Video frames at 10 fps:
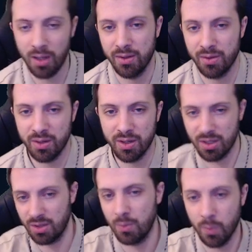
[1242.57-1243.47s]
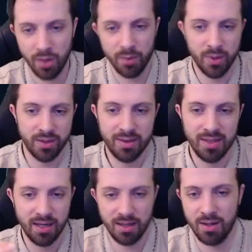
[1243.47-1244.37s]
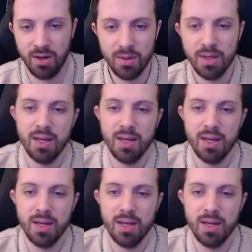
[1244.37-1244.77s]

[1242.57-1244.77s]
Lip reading: you throw your Q, wall them with the thing and go.